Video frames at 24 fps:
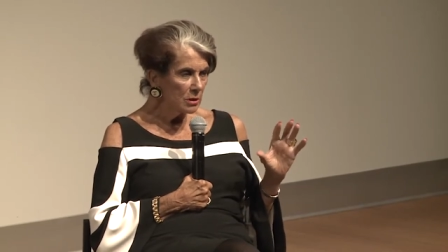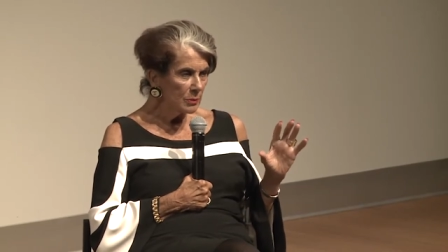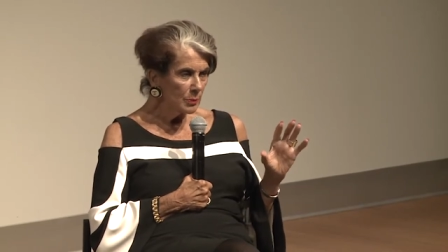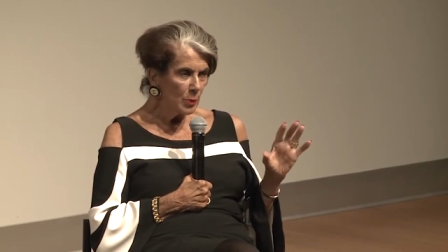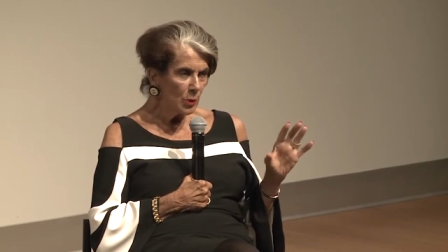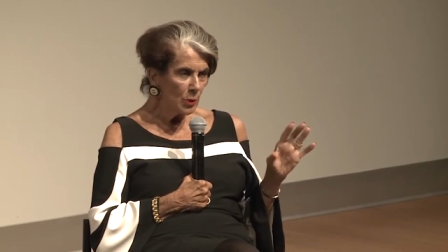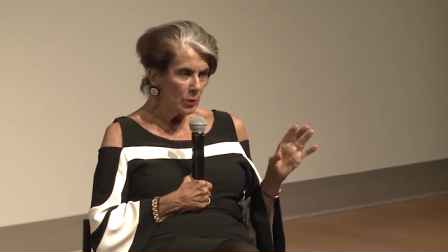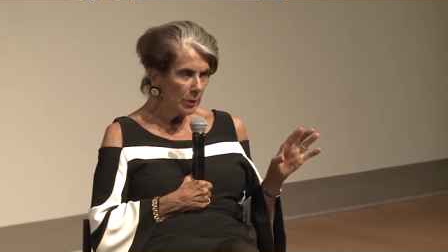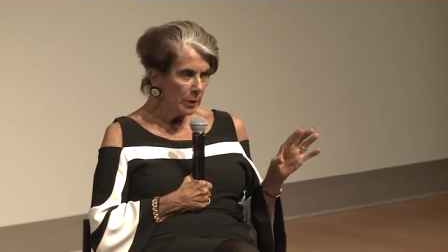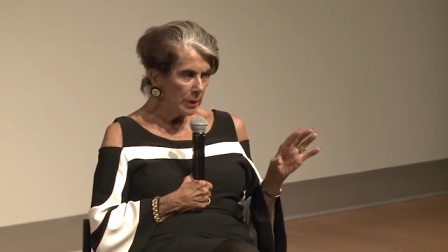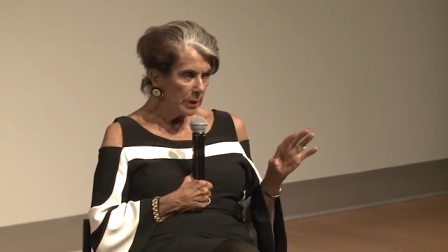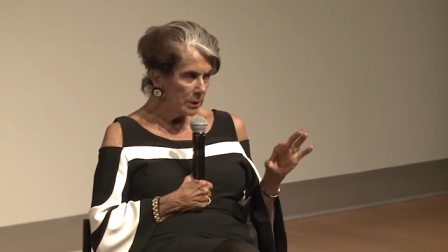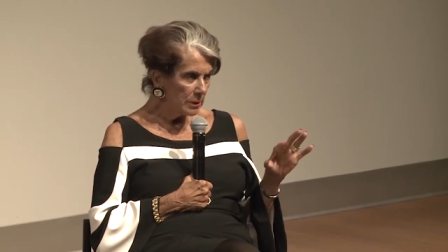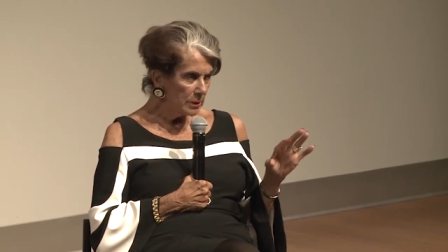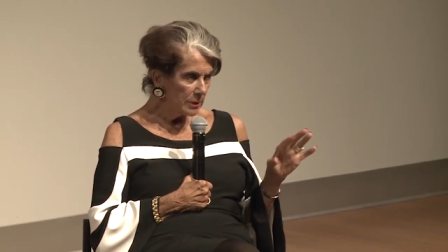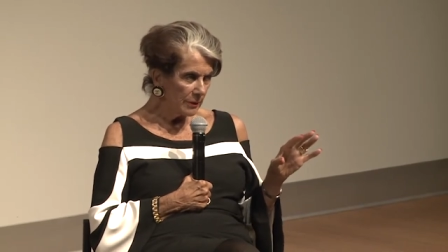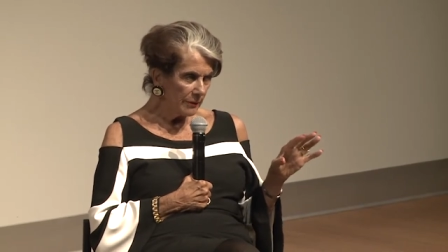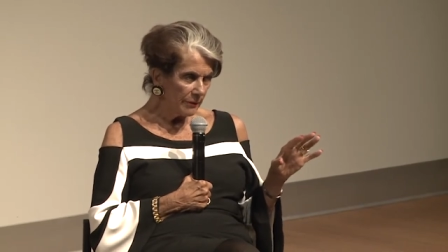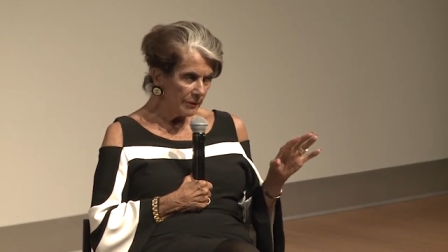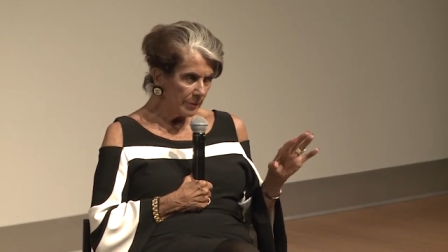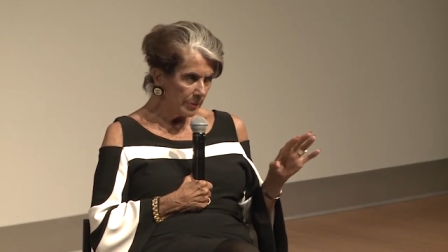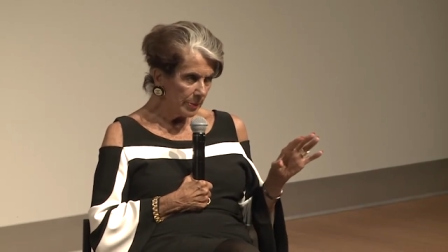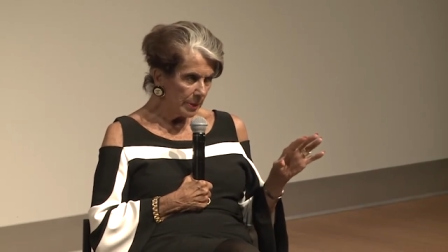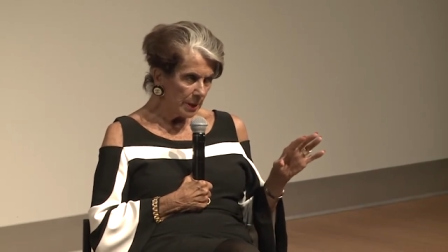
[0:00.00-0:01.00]
boring as
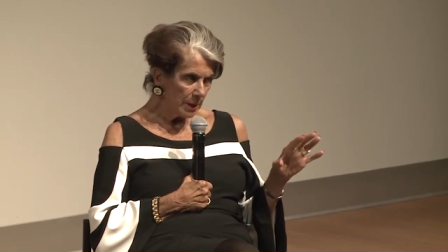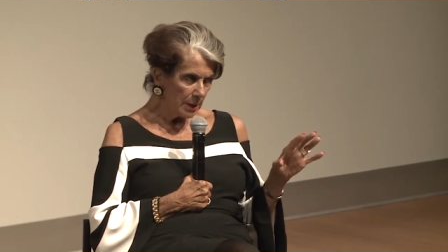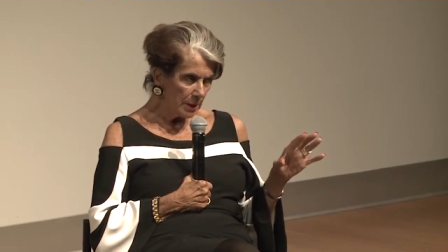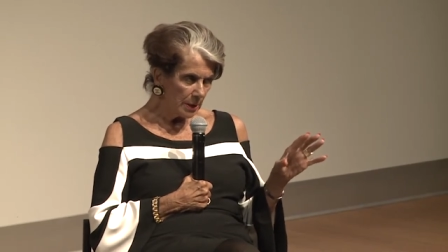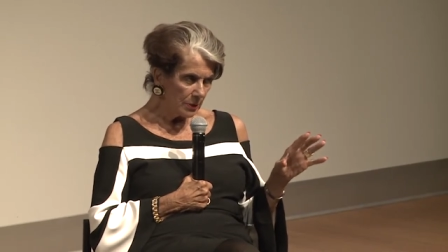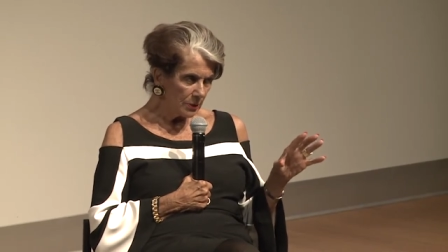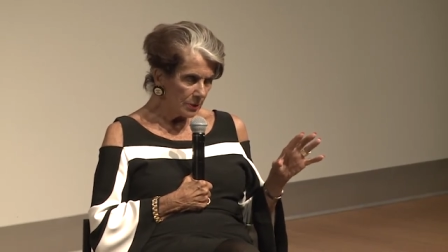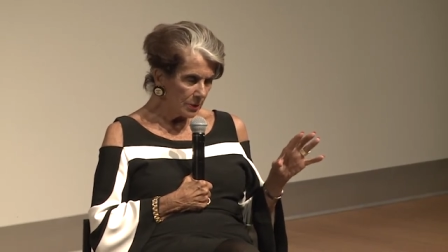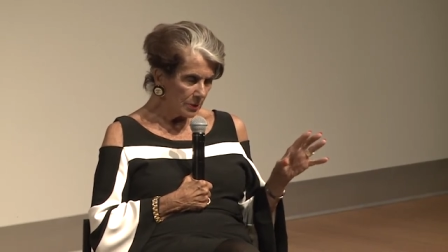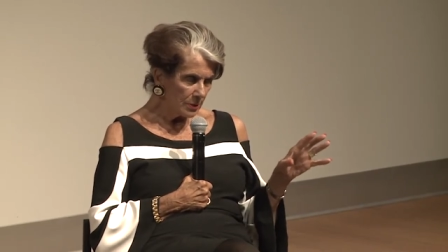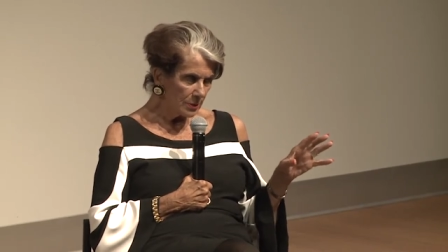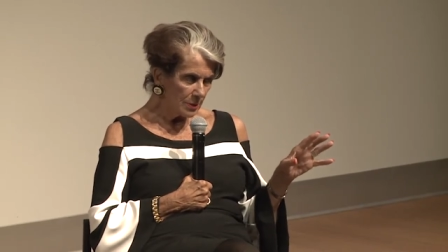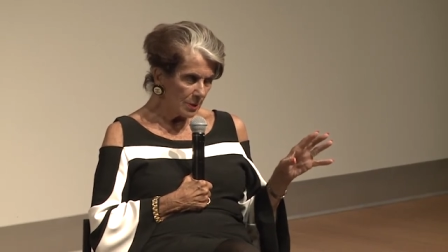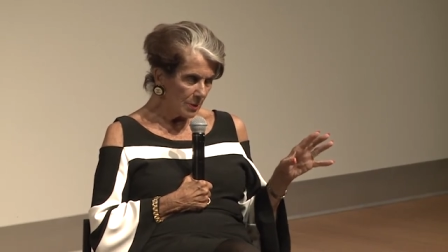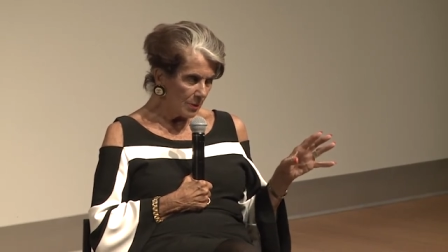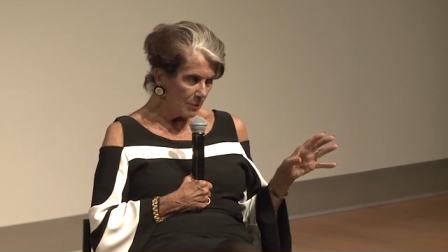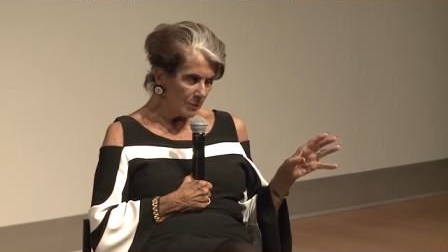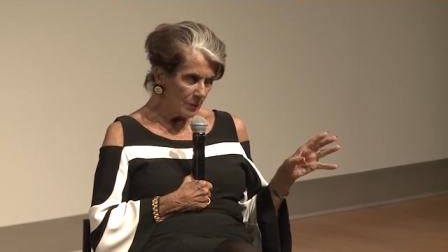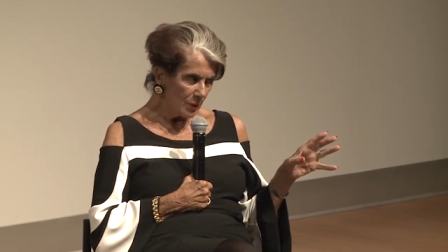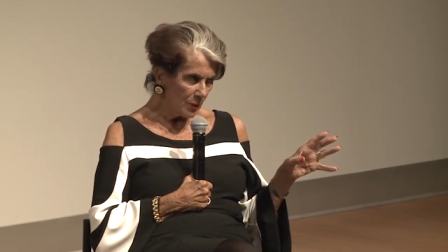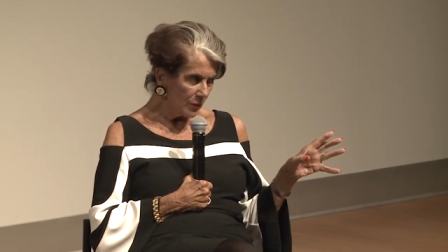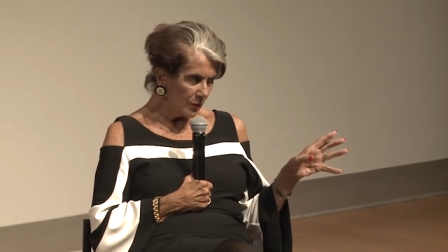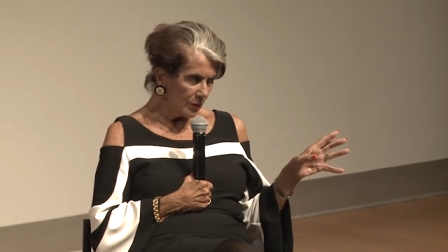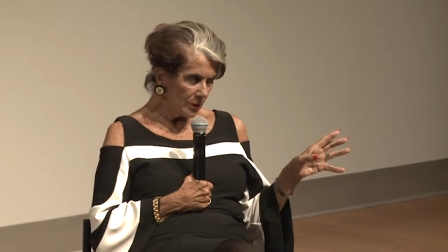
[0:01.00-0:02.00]
everybody else's home
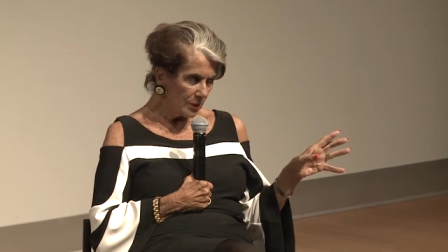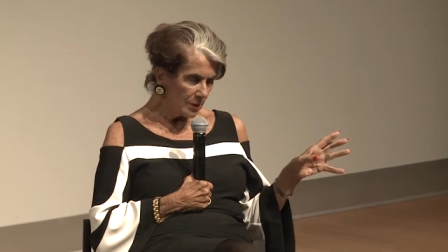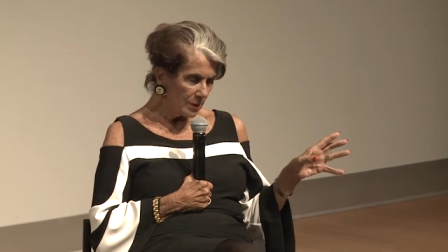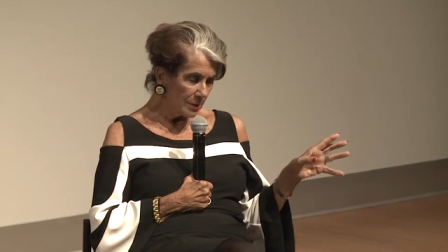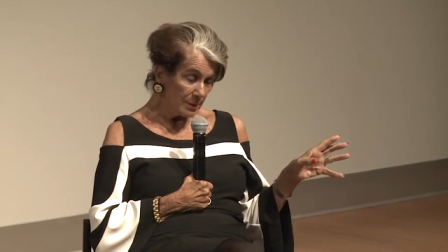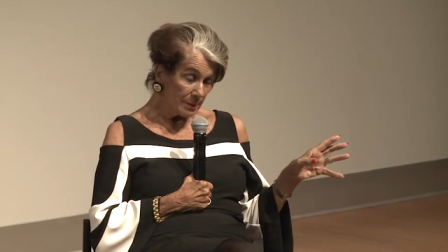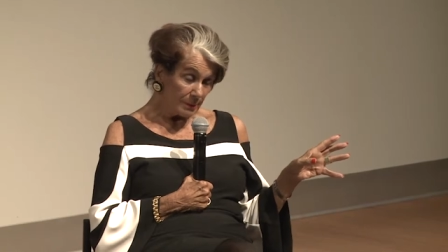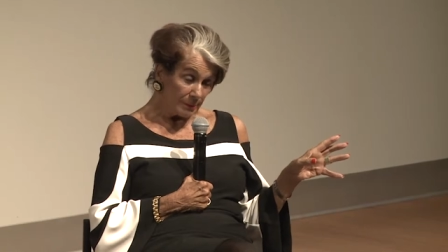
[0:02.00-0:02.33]
movies.